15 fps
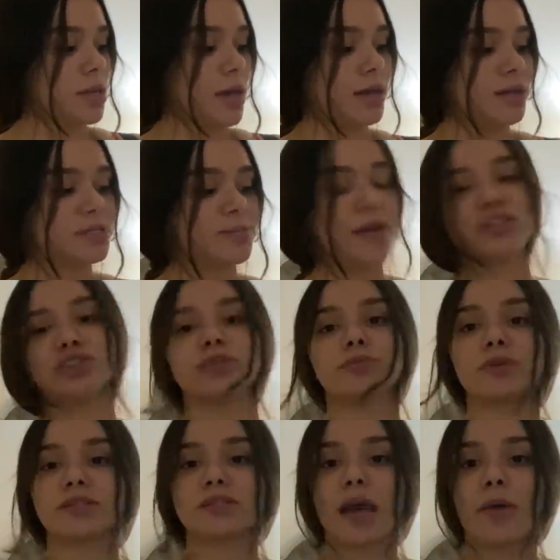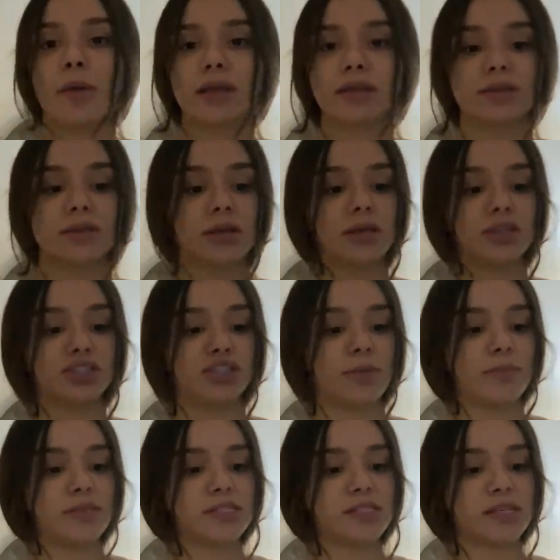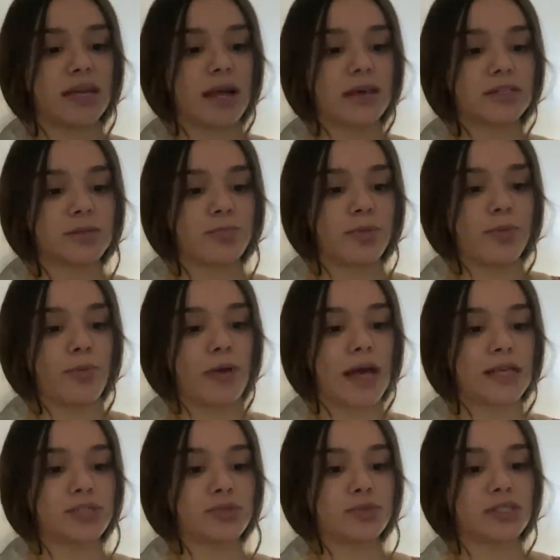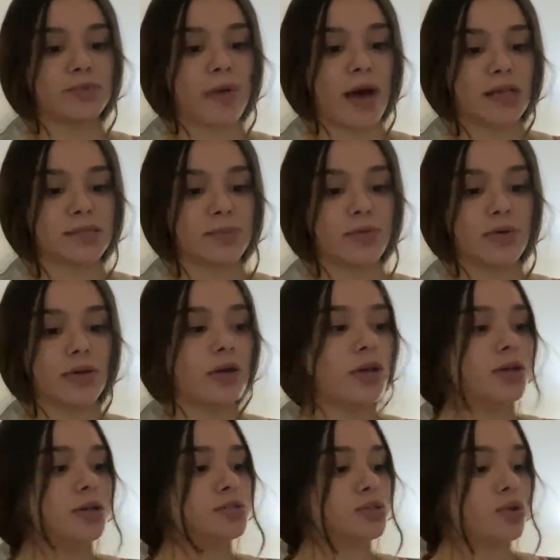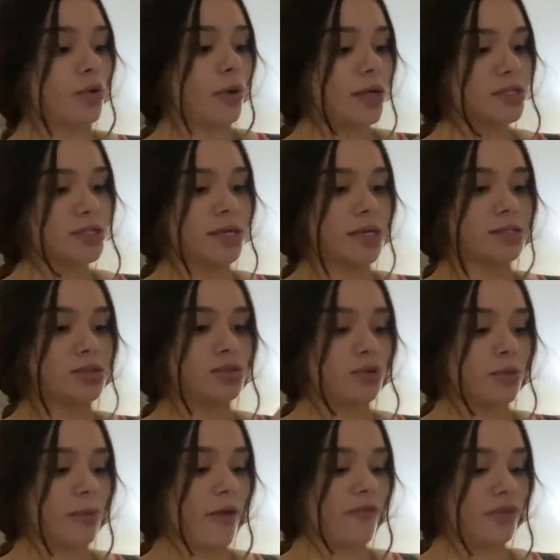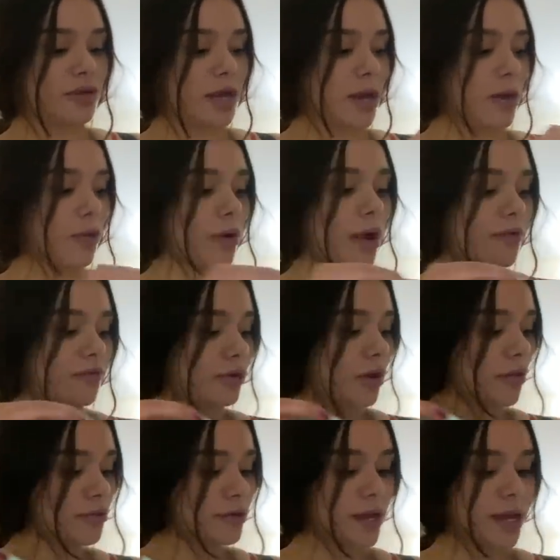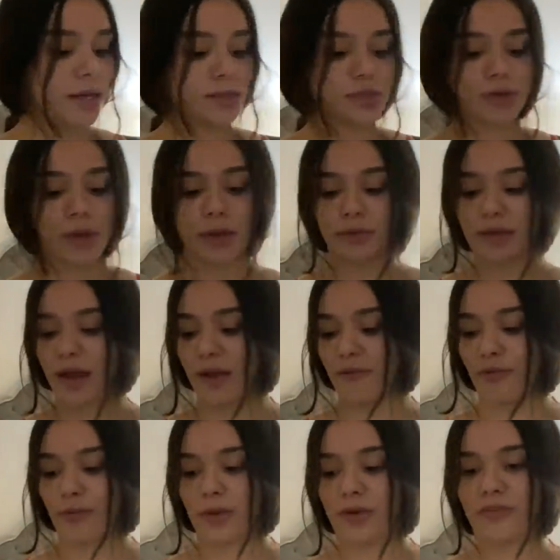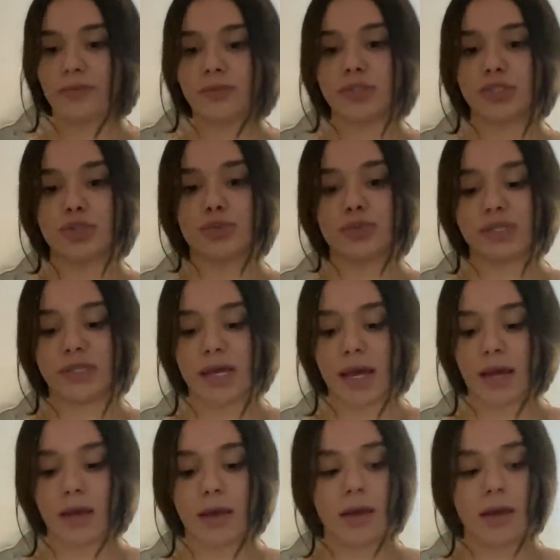And especially because I want the shipments to get out to people as soon as possible. So I just like to do them every day or every other day. So I only have three of them to do today.